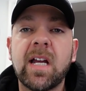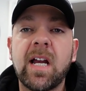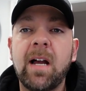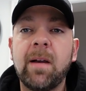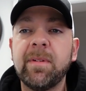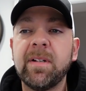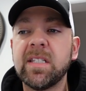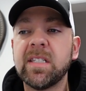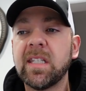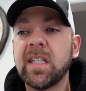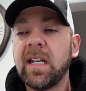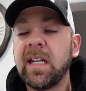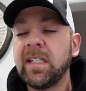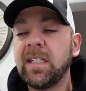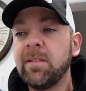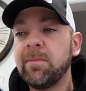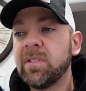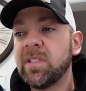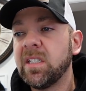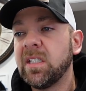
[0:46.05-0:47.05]
comments that I
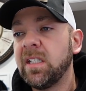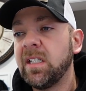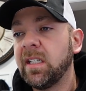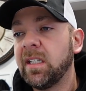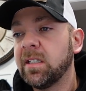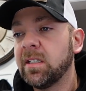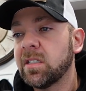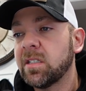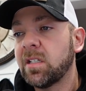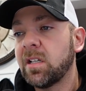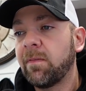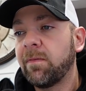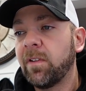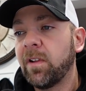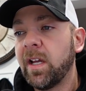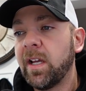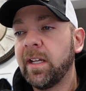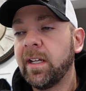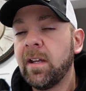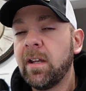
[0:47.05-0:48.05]
keep seeing is stuff
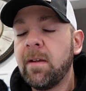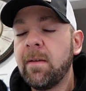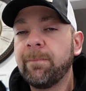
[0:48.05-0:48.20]
like,